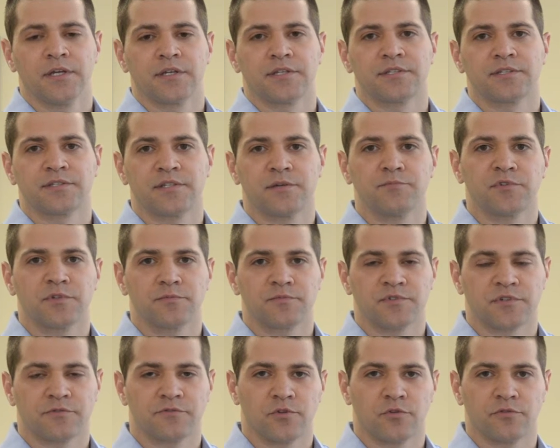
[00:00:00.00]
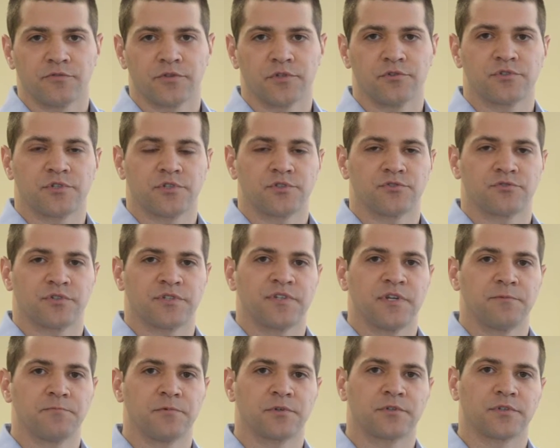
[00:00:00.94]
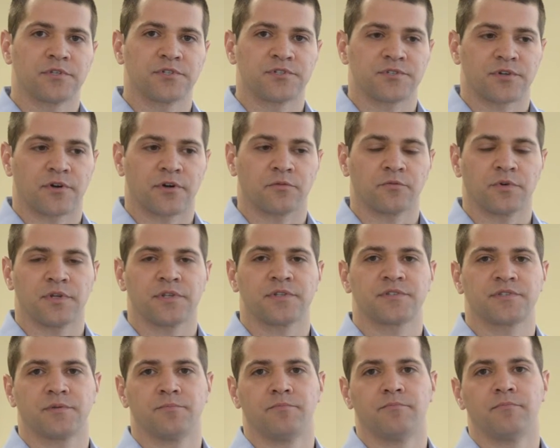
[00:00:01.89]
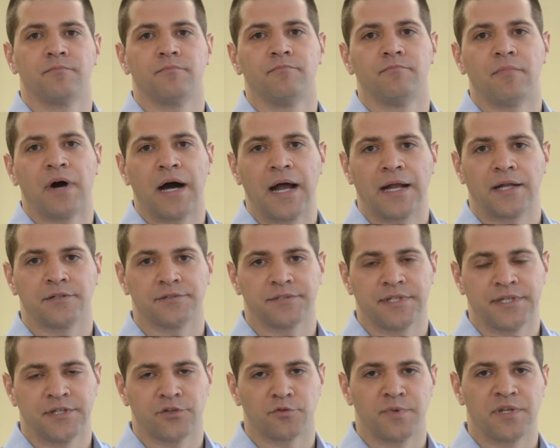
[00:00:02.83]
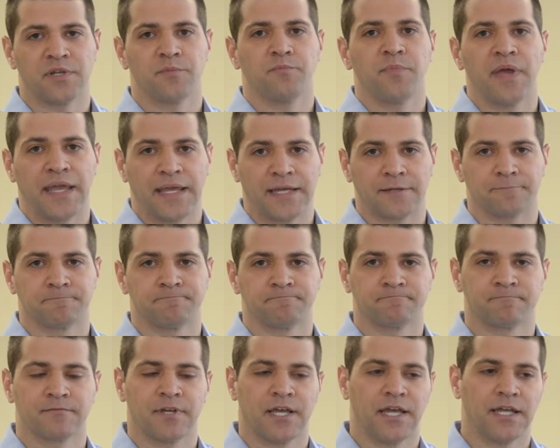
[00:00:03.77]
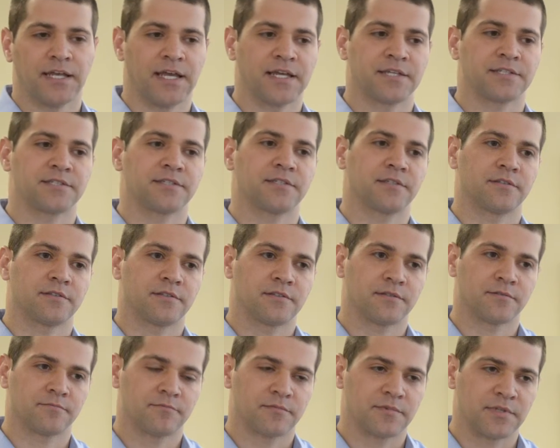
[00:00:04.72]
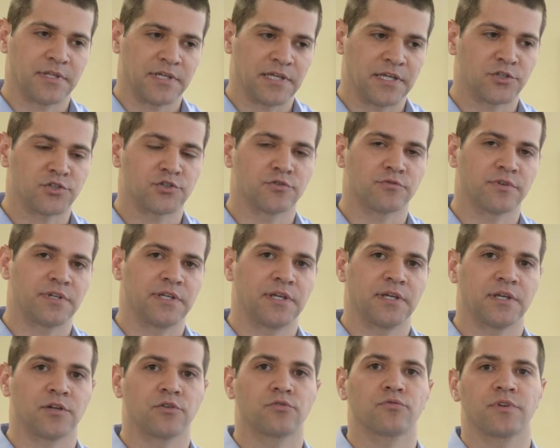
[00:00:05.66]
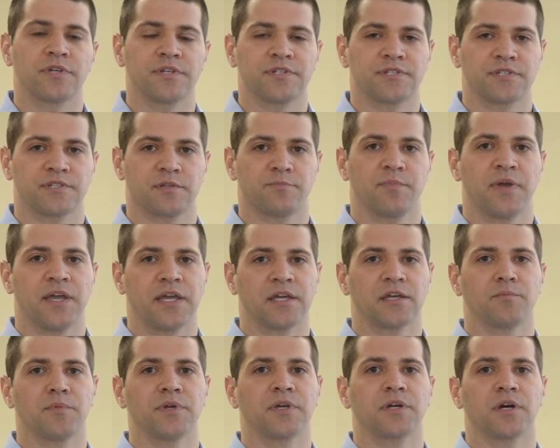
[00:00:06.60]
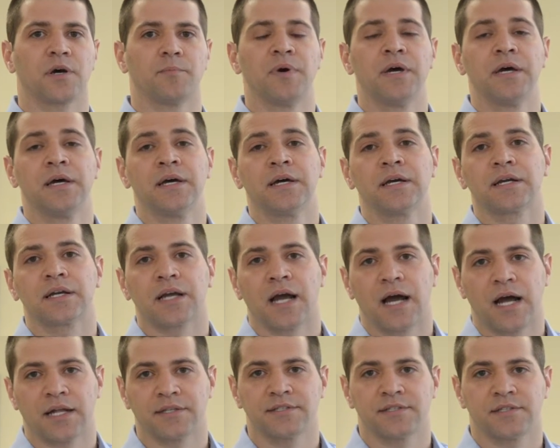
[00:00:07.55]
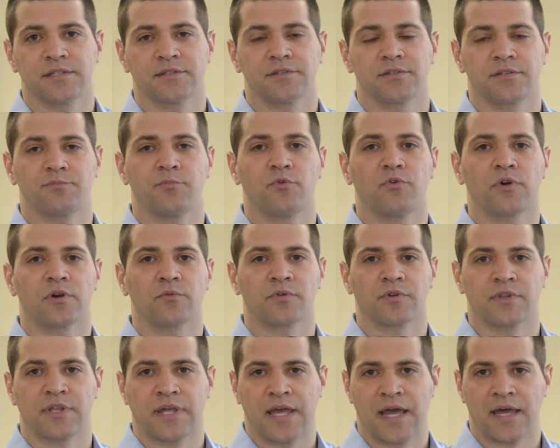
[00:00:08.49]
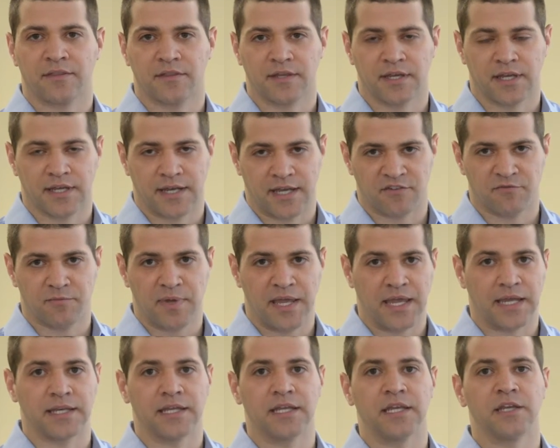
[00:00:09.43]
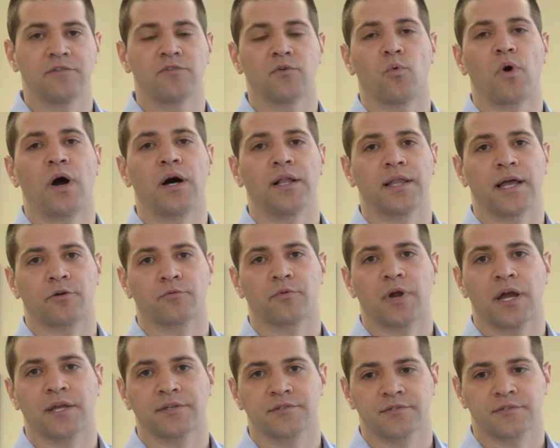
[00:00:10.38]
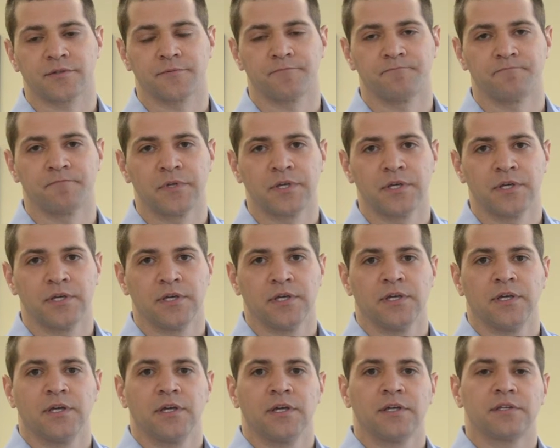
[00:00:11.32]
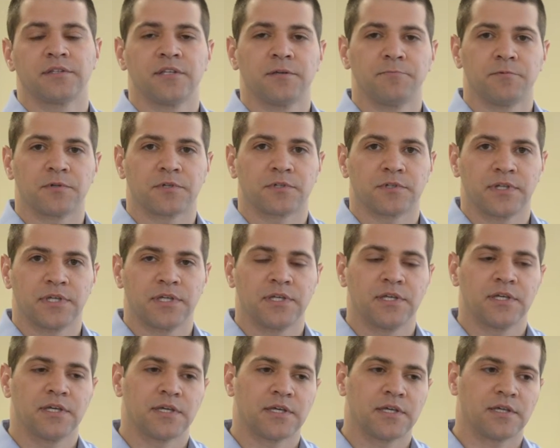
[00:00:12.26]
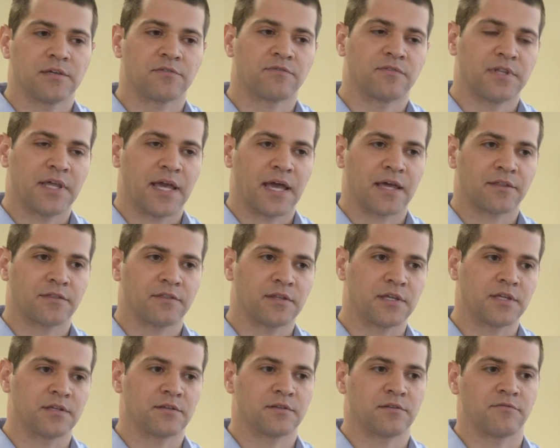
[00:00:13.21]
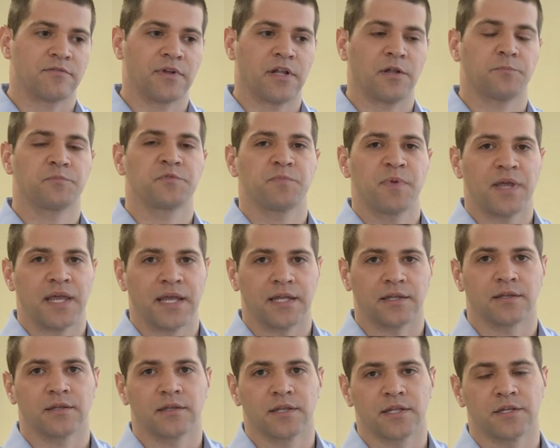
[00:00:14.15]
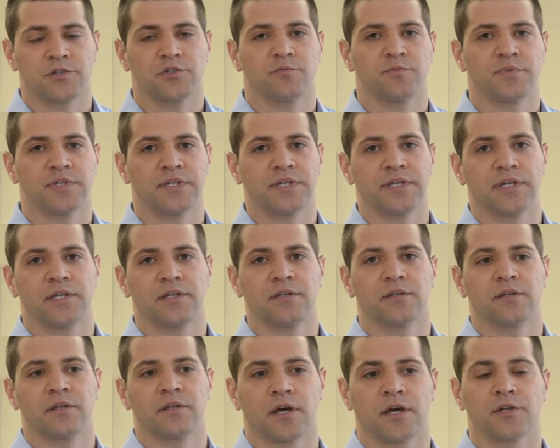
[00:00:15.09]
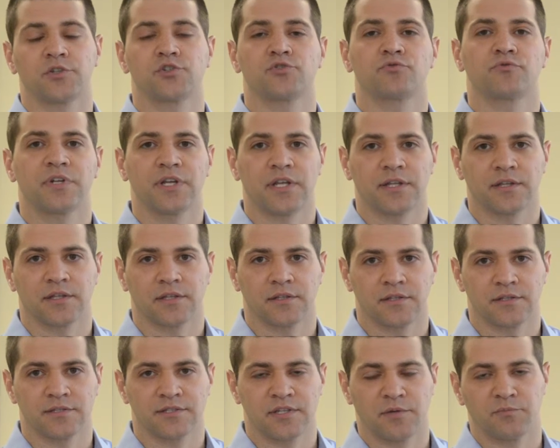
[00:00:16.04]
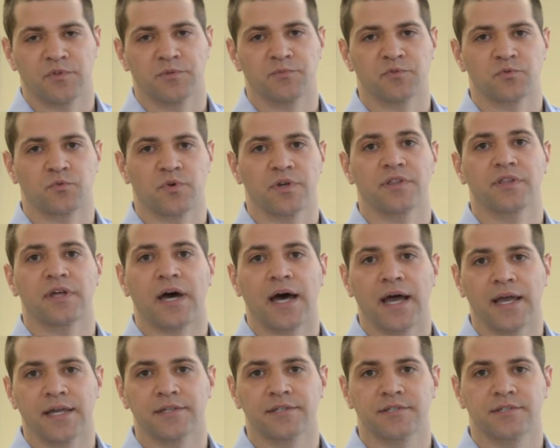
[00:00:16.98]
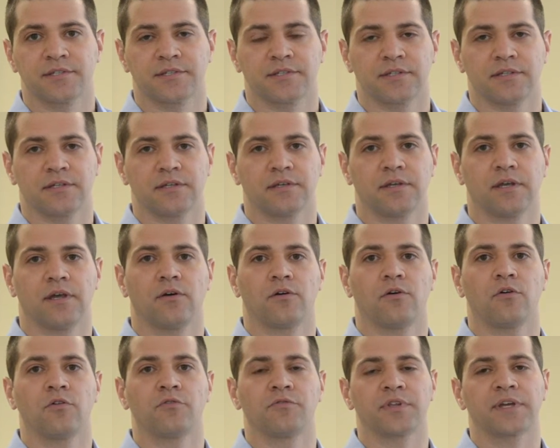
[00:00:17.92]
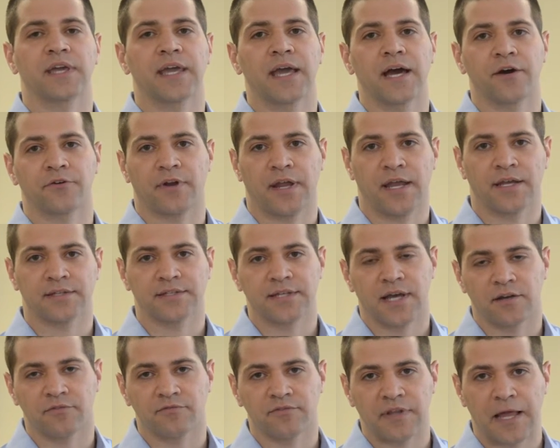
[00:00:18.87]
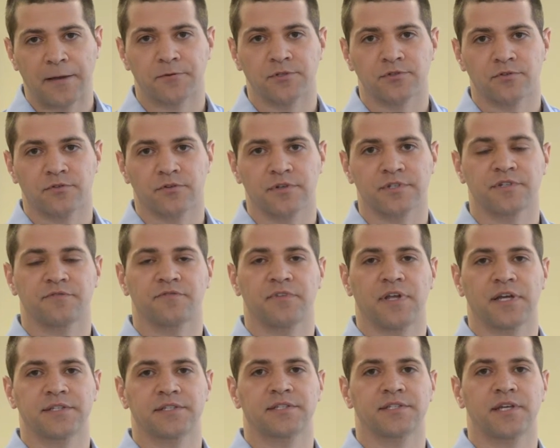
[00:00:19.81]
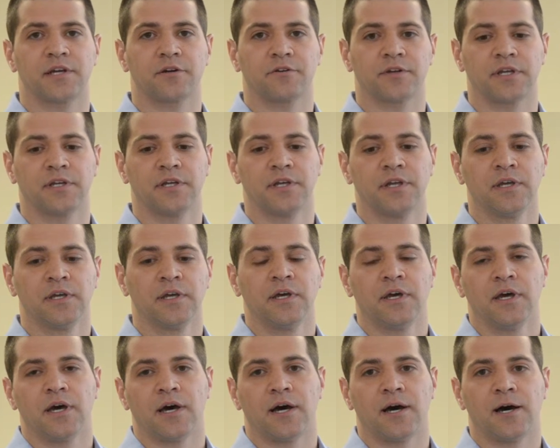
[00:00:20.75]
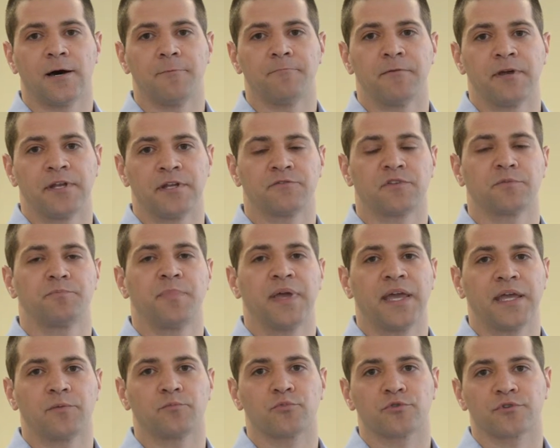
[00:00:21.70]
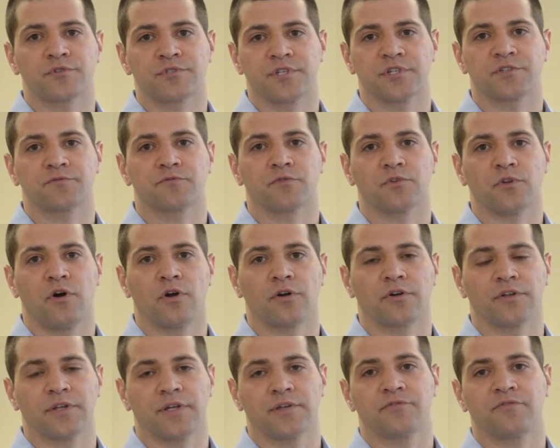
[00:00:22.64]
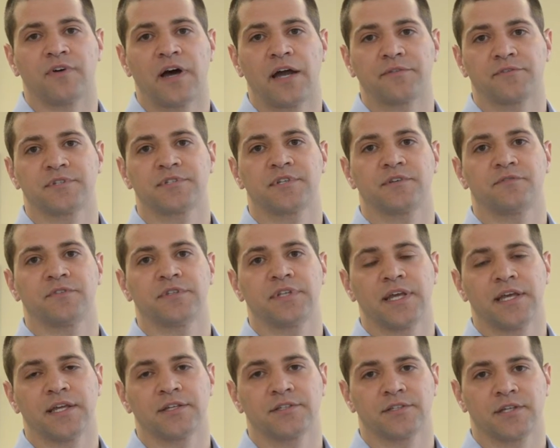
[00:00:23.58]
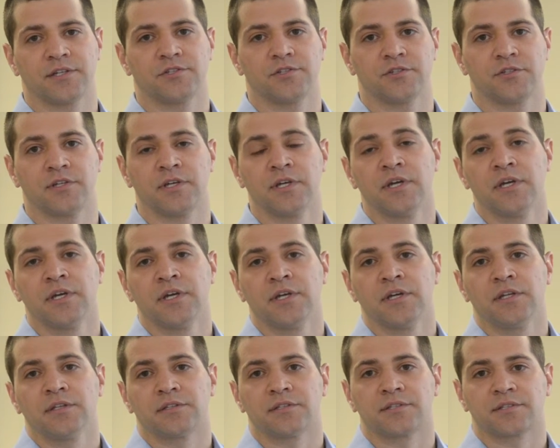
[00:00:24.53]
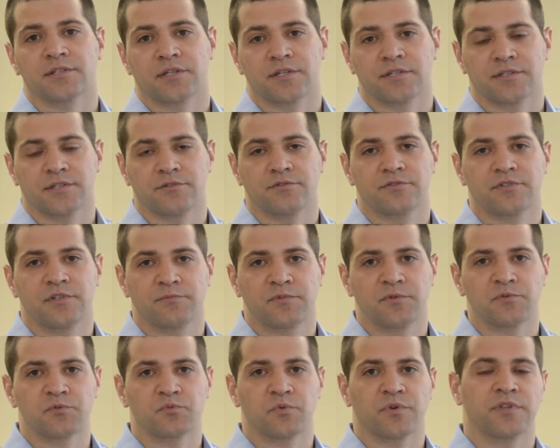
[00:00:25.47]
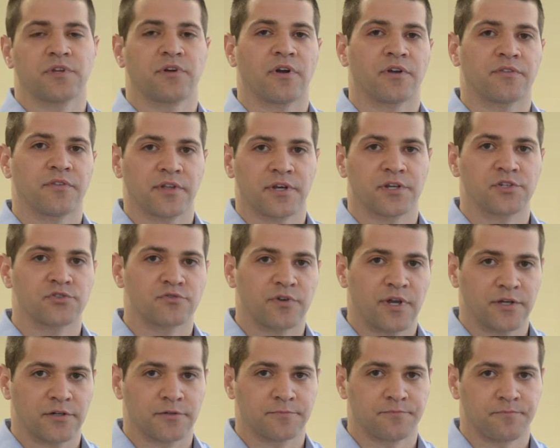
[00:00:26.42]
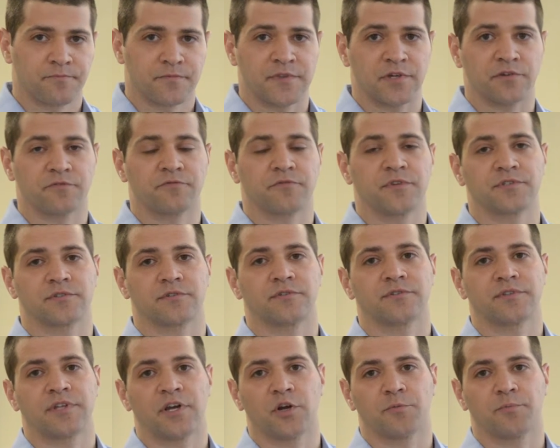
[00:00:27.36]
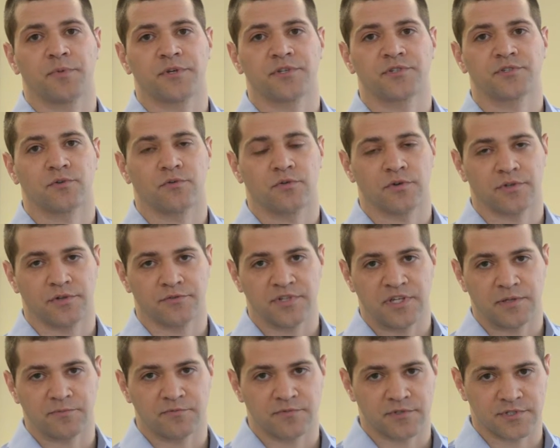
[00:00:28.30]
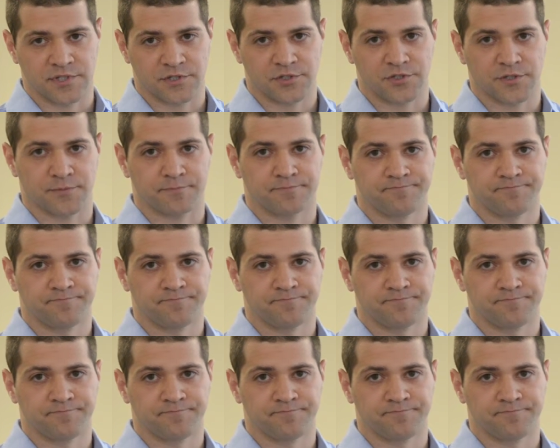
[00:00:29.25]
Symptoms of an overuse injury typically start with some mild intermittent pain, and as the injury increases, the pain can become constant to the point where the athlete can have pain even while at rest. Typically, if the athlete develops pain, they should begin treating the symptoms with ice, over-the-counter anti-inflammatories if necessary, and if the pain persists for longer than 5 to 7 days, they should discuss their symptoms with their athletic trainer, their physical therapist, or their team physician.